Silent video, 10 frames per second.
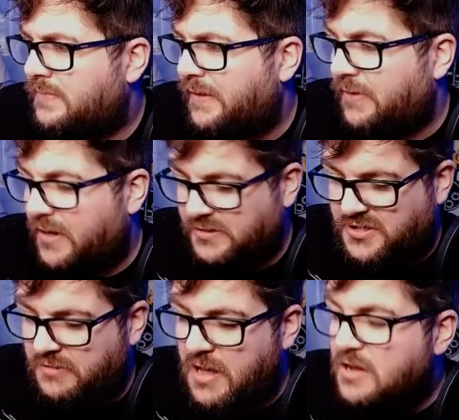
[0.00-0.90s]
There we go.
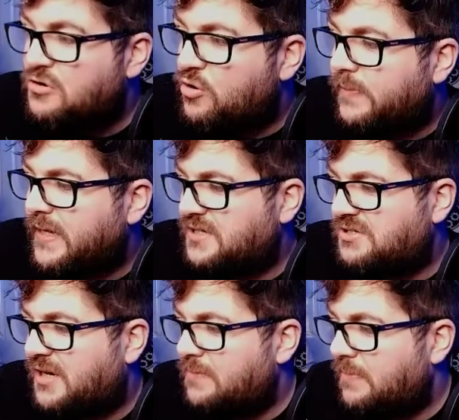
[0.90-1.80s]
So normally
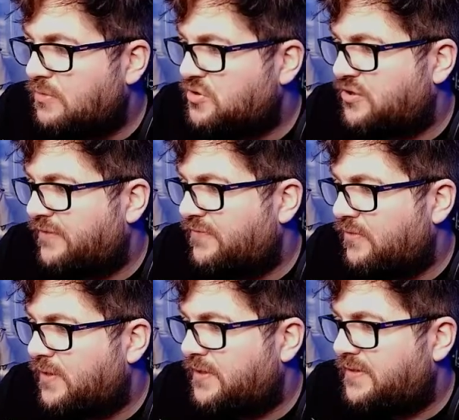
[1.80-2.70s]
it's a little bit more
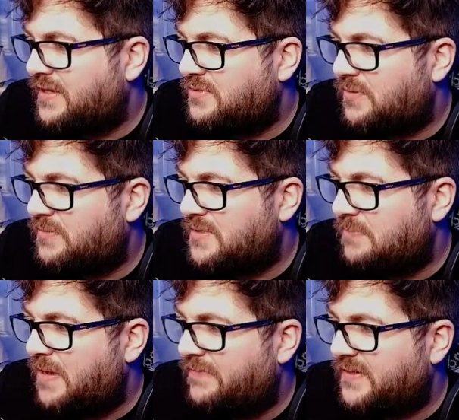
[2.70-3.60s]
straightforward. This one is a
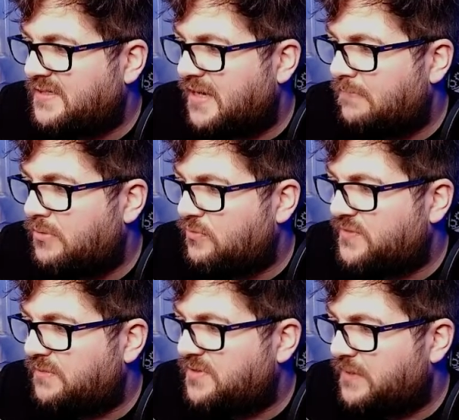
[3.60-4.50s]
perfect example.
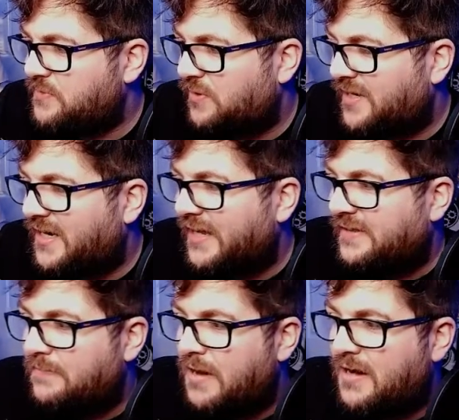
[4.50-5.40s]
Sometimes when I
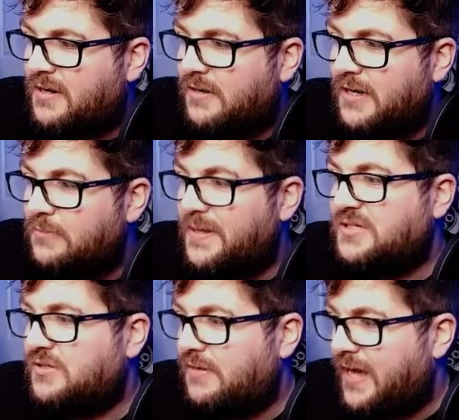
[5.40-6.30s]
click the marker a little bit
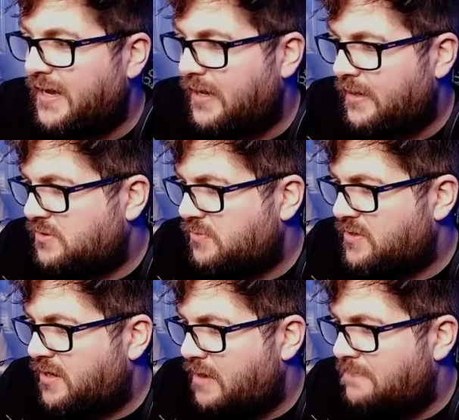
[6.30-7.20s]
too late, just want
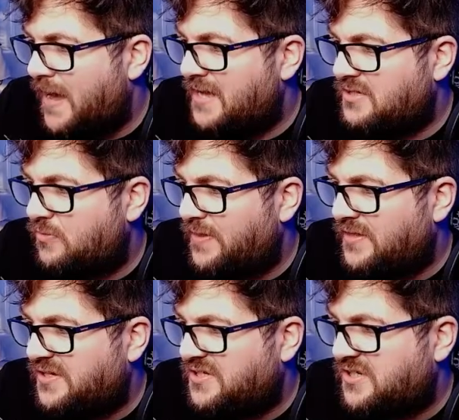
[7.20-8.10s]
to go back to when
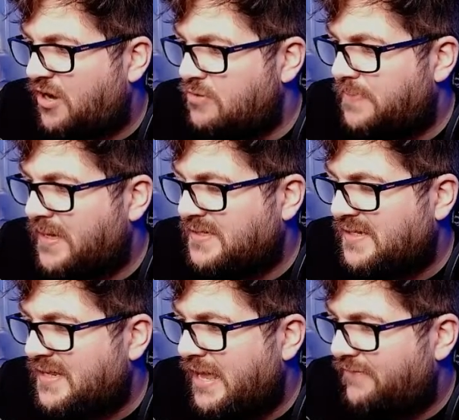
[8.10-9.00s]
the scope is
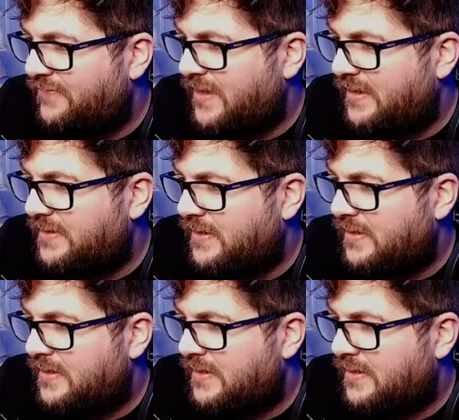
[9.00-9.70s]
lifted.